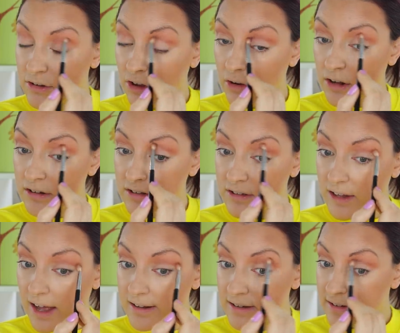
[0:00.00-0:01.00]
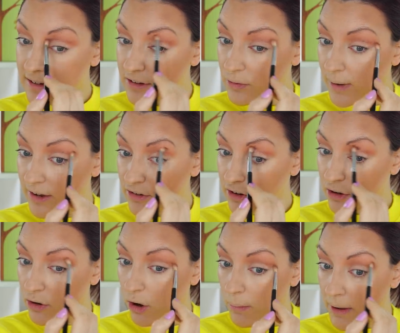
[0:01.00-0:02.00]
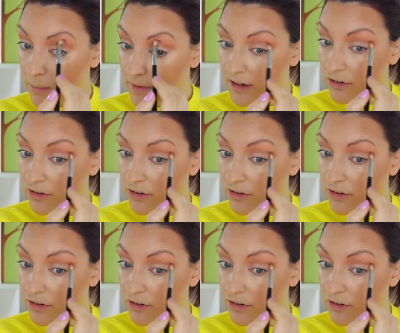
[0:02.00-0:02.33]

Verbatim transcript: don't understand a situation and comment when